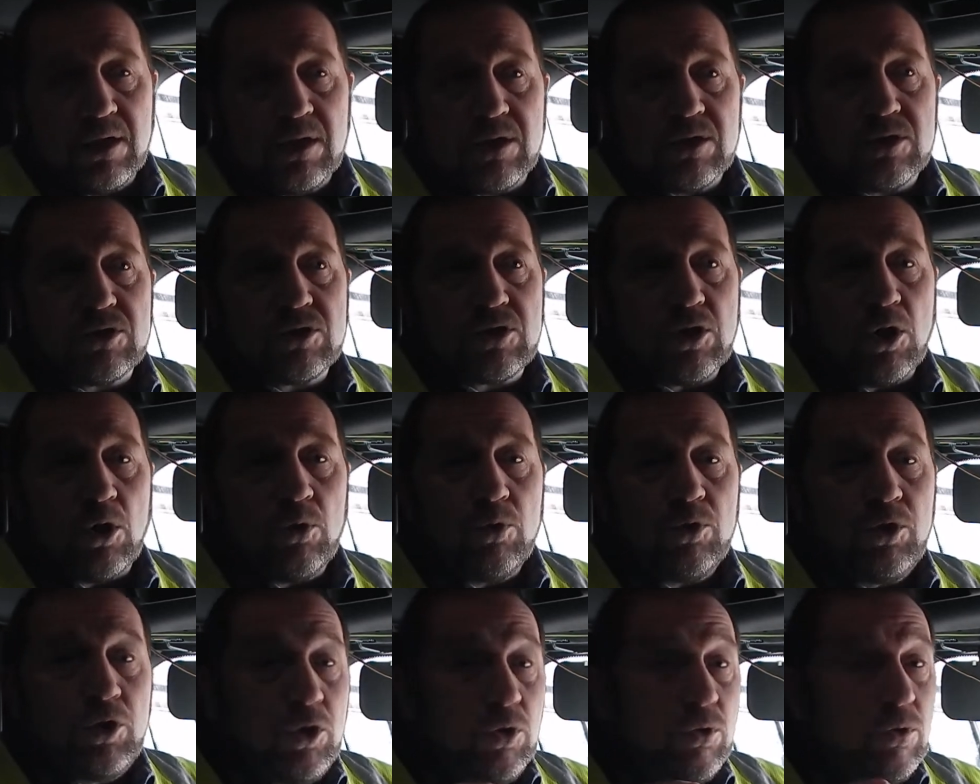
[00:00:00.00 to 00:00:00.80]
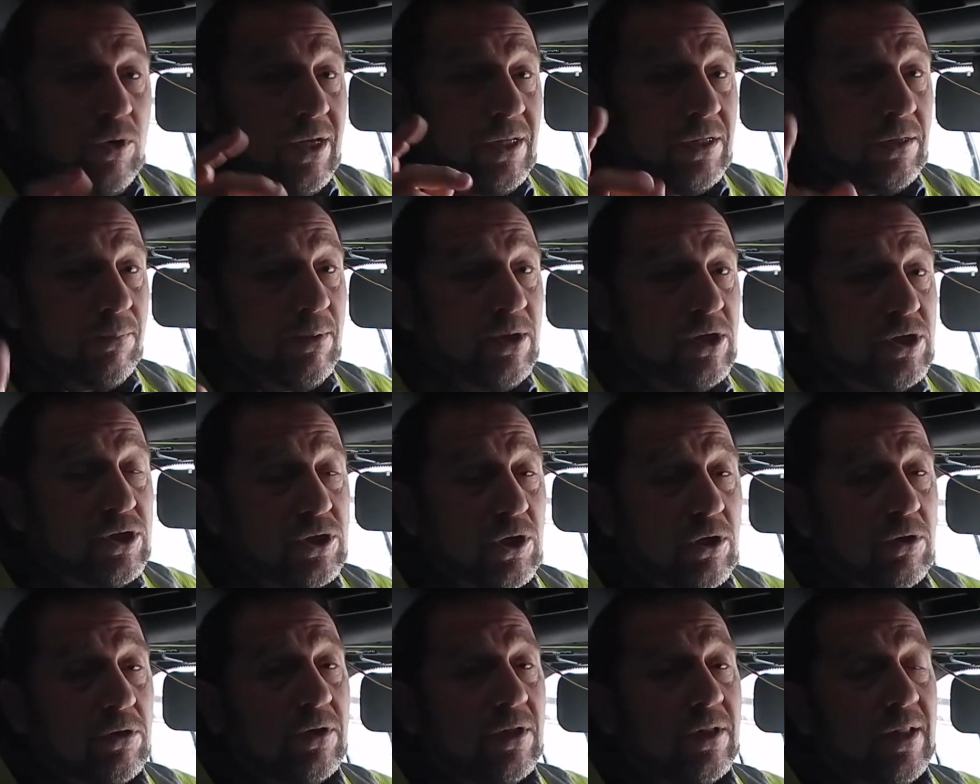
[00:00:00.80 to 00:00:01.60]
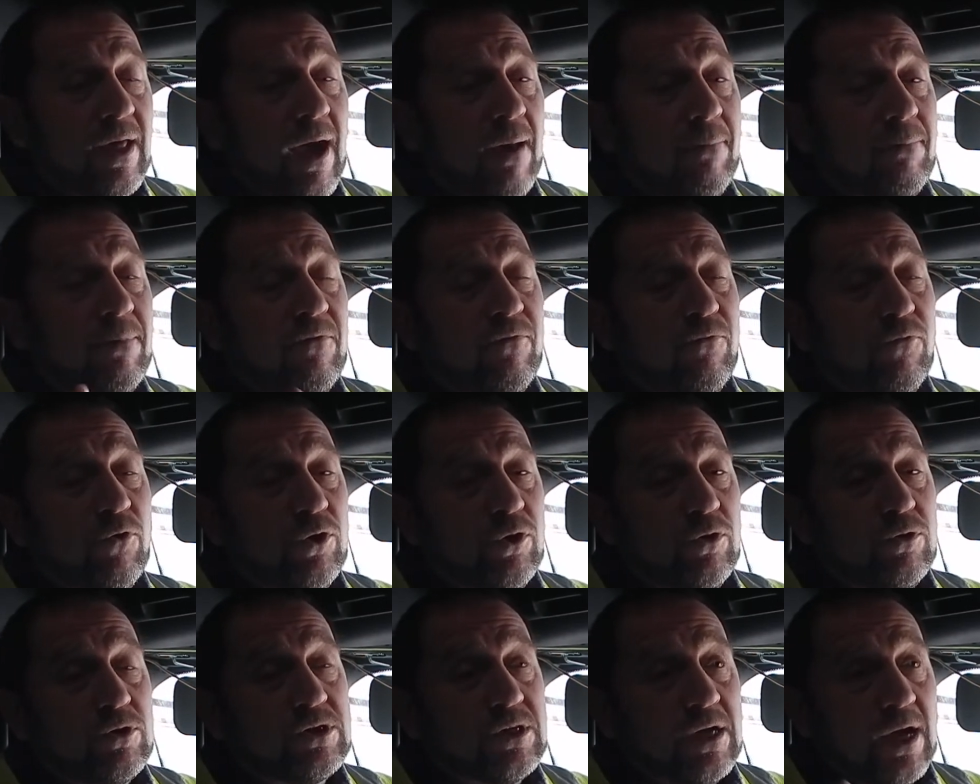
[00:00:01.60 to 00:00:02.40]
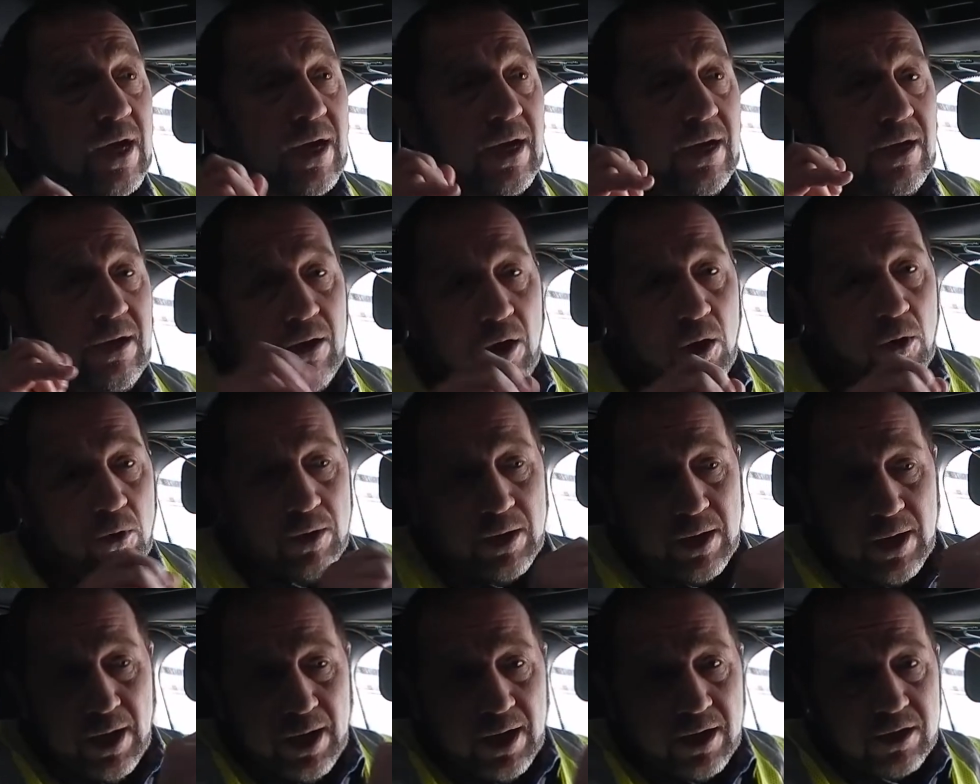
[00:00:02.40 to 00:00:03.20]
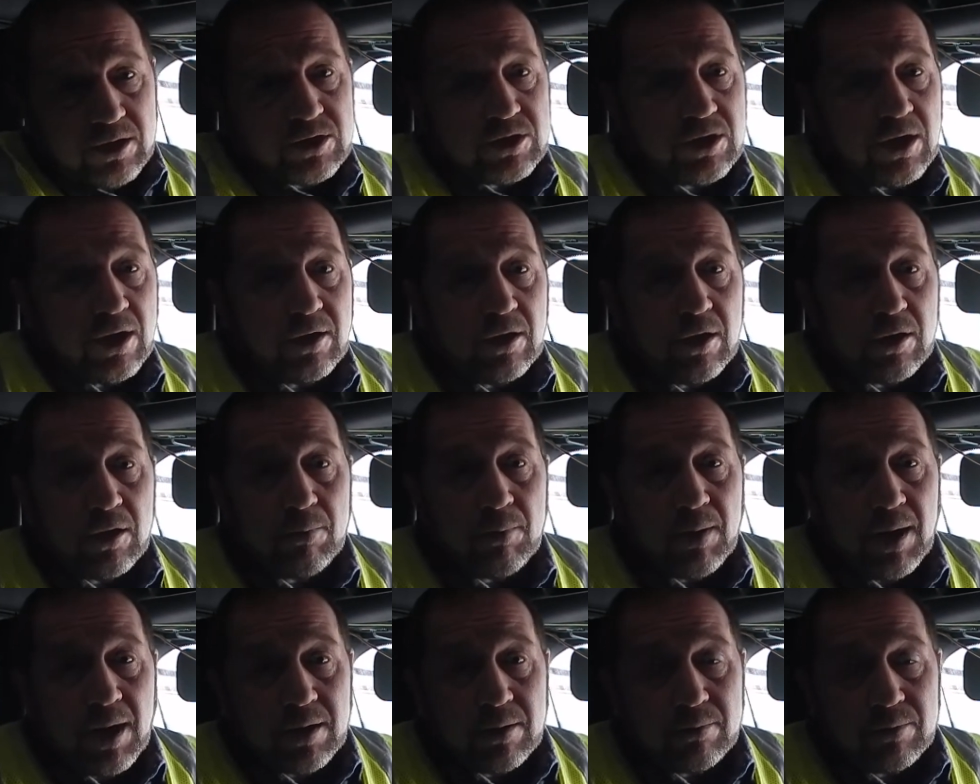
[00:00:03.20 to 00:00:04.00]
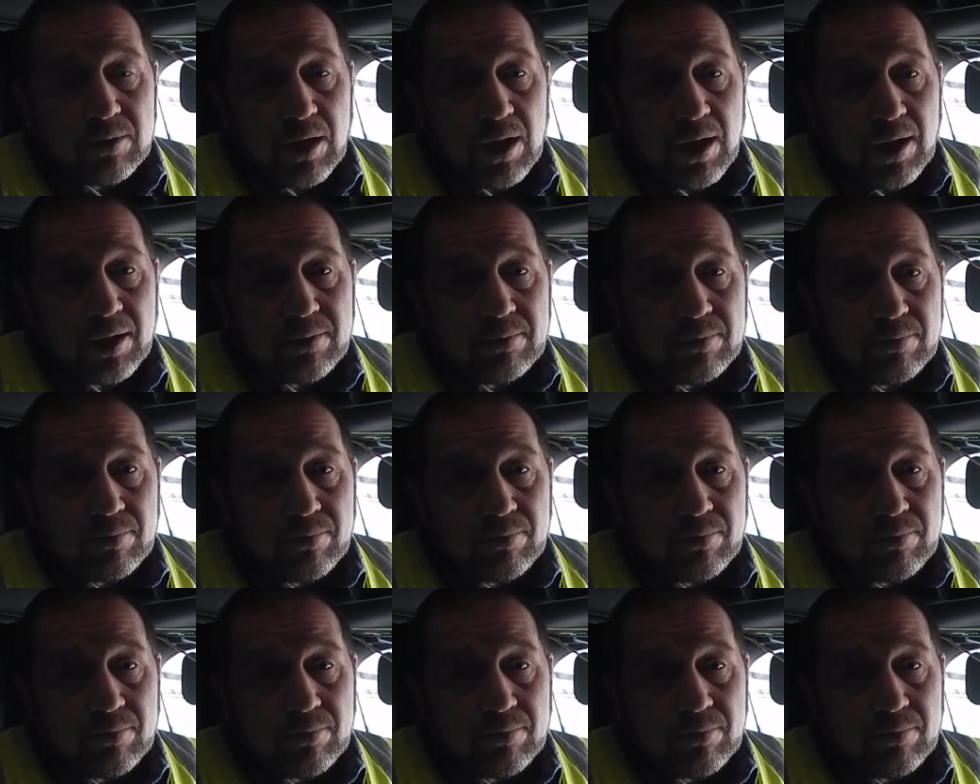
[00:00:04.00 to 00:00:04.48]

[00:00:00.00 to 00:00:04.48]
So you need to be certain of that before you say, okay, I'll sign on the bottom line.